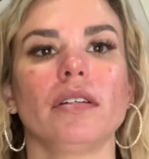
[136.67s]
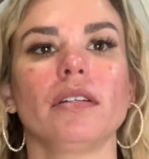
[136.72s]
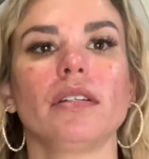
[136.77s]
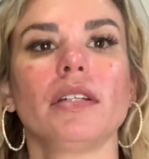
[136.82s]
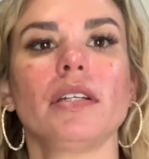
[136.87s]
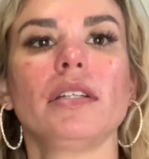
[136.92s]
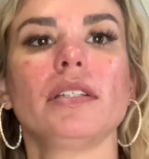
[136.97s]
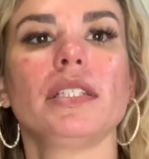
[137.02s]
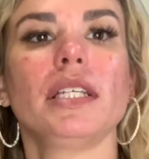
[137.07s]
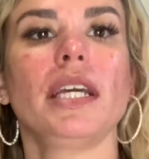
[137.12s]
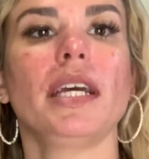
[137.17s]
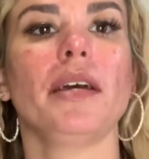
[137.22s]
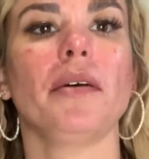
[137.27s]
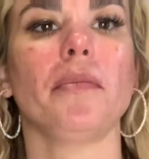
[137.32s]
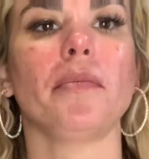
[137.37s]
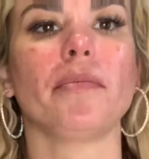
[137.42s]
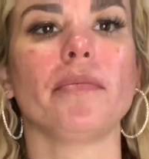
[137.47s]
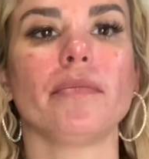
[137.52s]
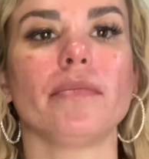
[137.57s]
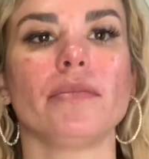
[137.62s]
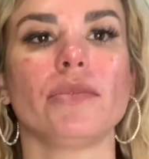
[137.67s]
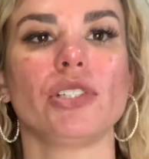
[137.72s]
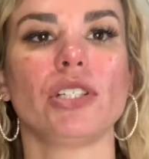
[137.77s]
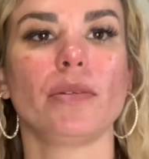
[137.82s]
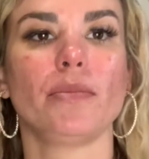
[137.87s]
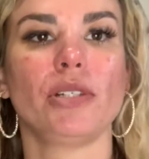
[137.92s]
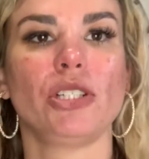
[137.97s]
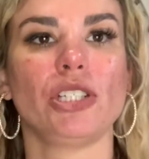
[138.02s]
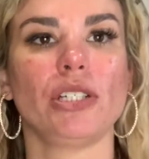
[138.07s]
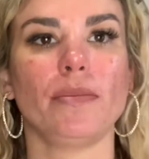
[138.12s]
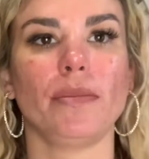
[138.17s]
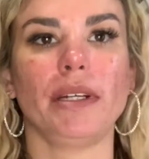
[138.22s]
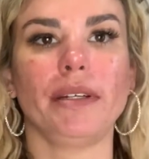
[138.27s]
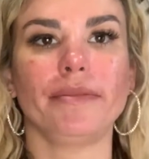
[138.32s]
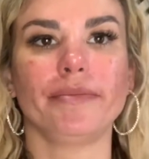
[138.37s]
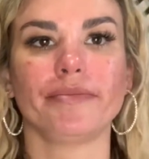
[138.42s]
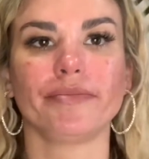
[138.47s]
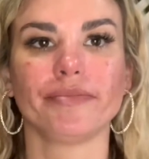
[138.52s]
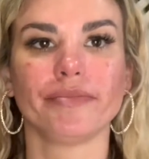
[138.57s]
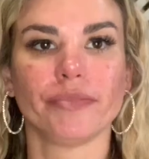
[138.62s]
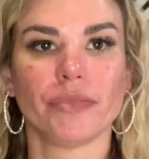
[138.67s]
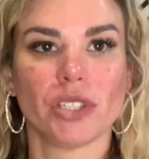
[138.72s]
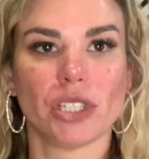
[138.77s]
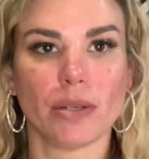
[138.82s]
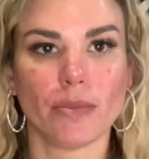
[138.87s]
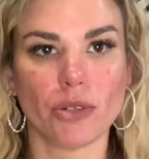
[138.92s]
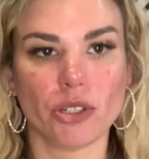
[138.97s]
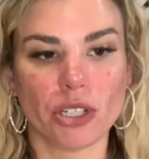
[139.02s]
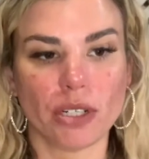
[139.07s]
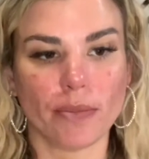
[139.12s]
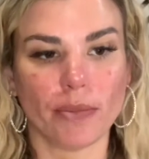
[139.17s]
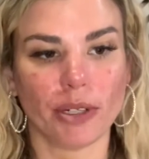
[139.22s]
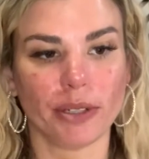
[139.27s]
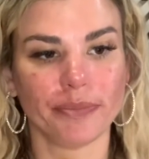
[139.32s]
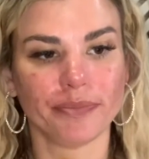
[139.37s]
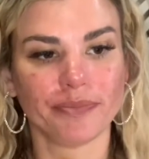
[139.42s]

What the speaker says: You see it? Shimmy, shimmy, shimmer, shimmer.